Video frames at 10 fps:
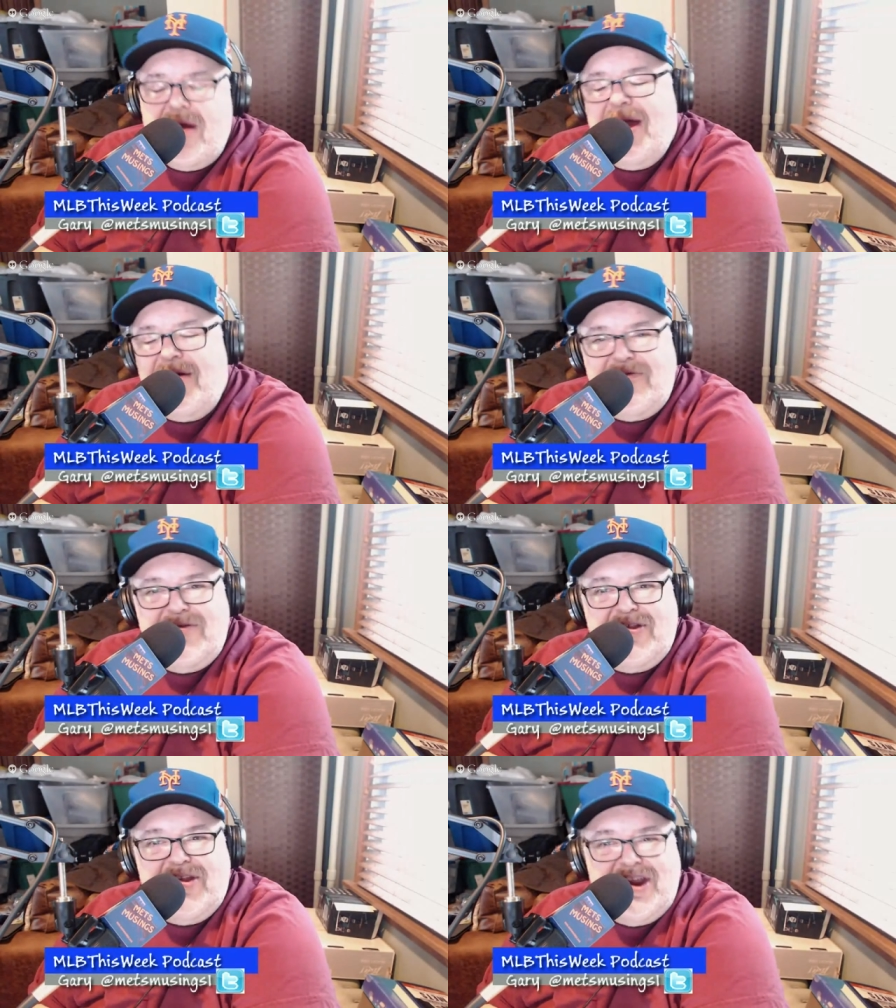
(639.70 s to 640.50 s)
you
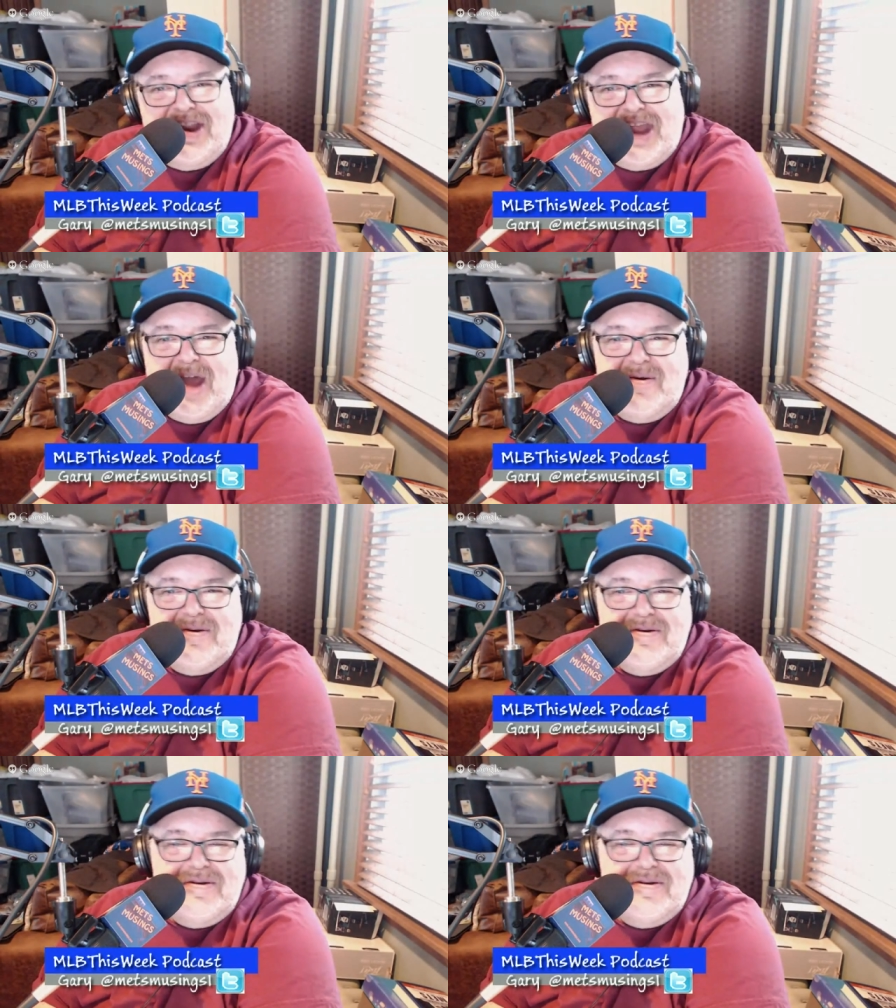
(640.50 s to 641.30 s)
say it, Cowherd.
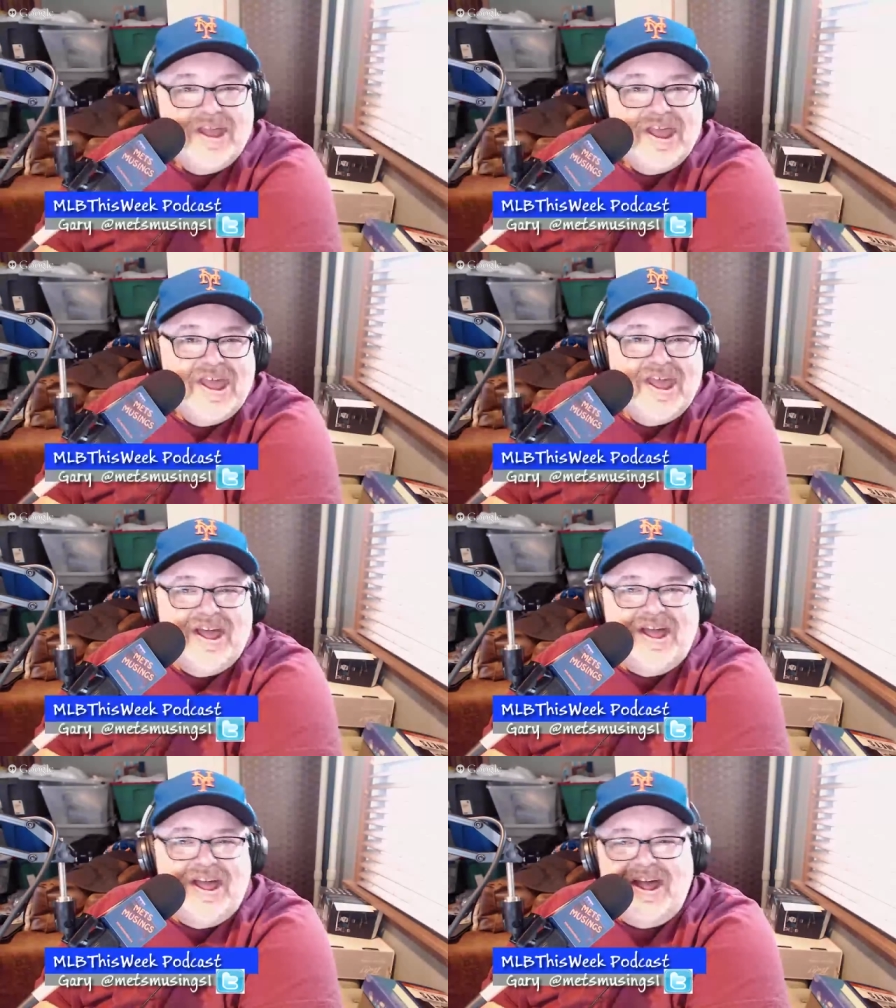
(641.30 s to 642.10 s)

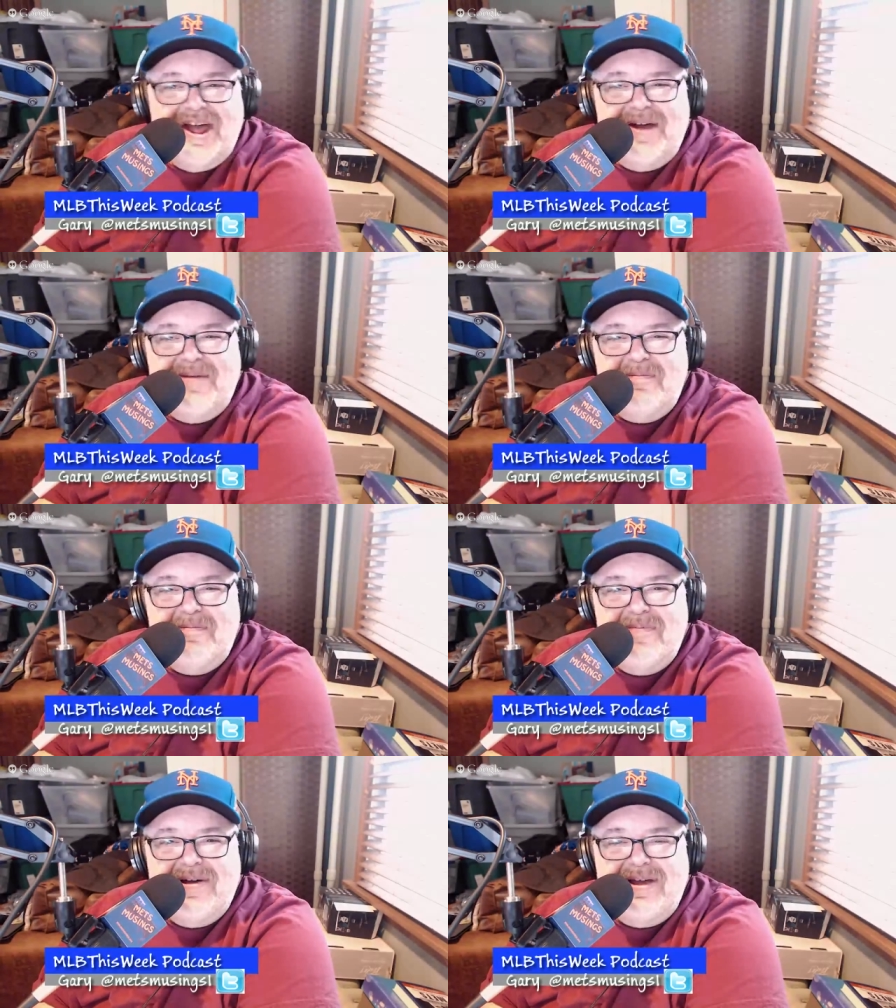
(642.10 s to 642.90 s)

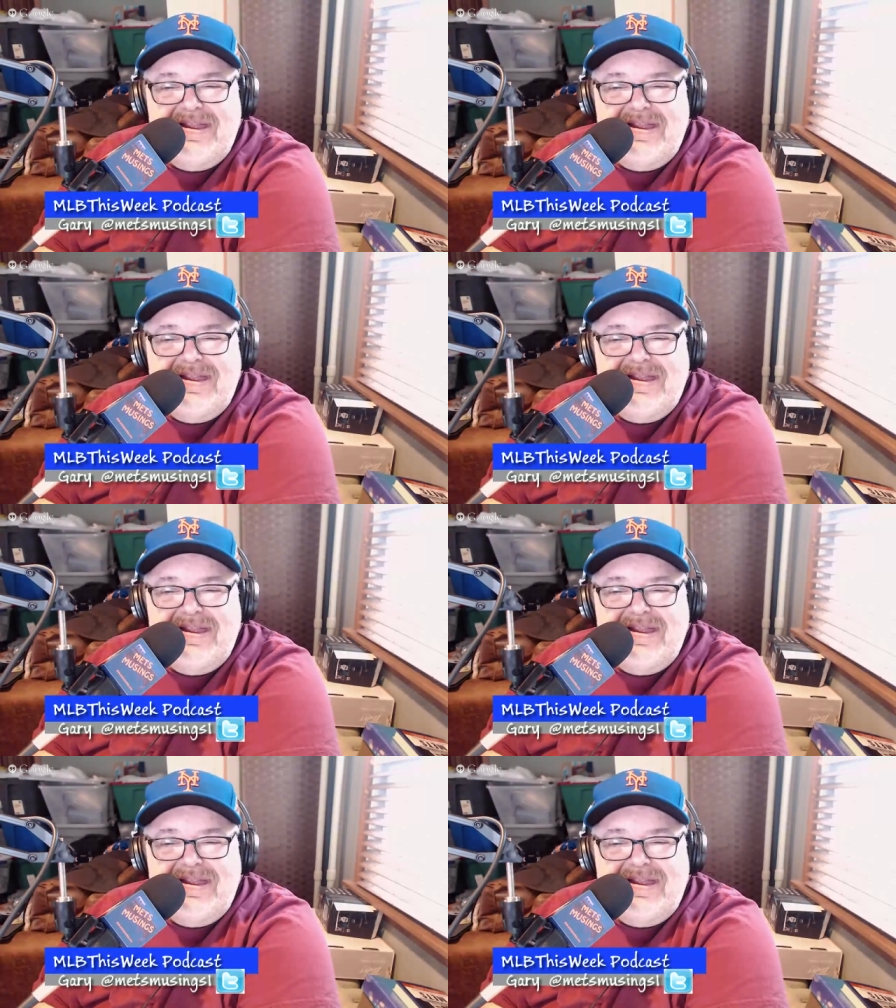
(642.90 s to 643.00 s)
But